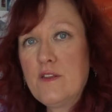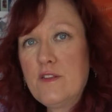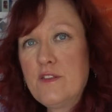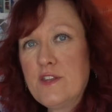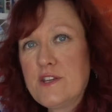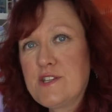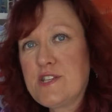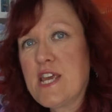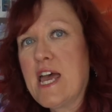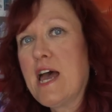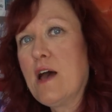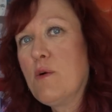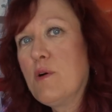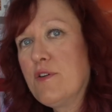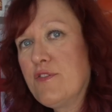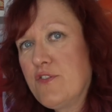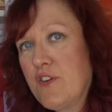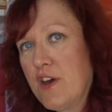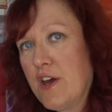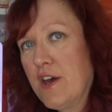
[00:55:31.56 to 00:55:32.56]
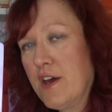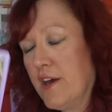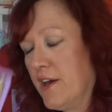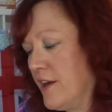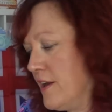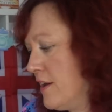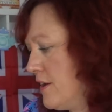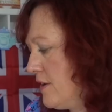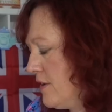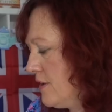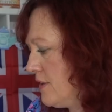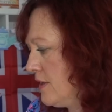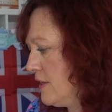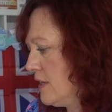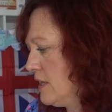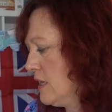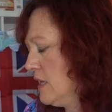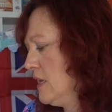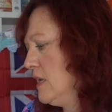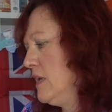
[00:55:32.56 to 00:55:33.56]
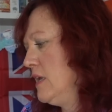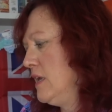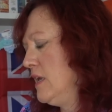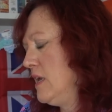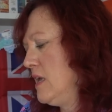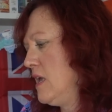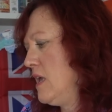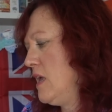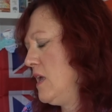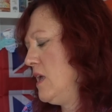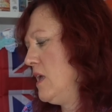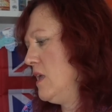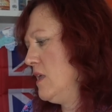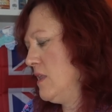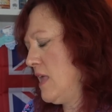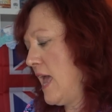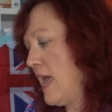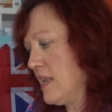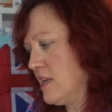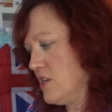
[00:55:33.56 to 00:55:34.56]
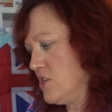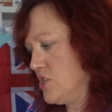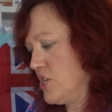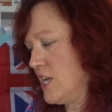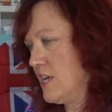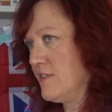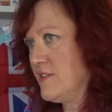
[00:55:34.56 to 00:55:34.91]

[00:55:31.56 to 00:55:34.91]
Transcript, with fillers: The tower for her energy,